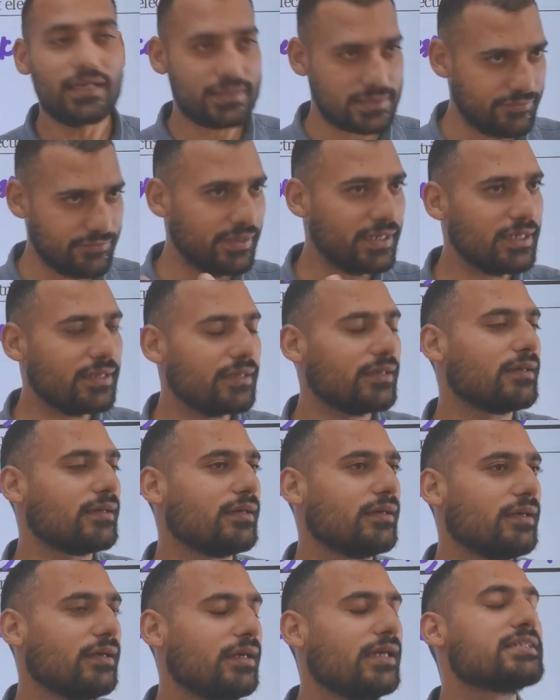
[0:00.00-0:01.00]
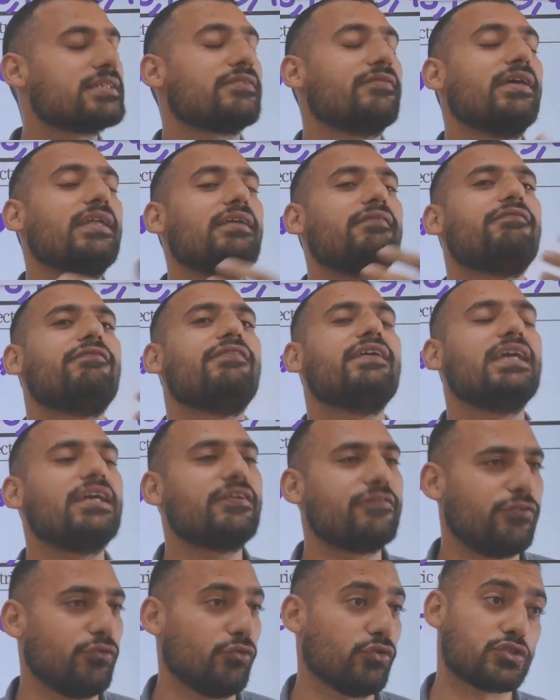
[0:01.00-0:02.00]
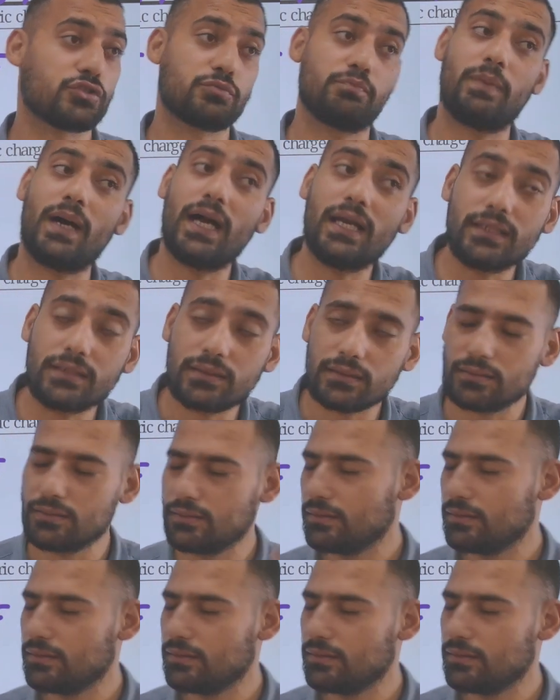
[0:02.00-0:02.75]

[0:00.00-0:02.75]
a very weak force, but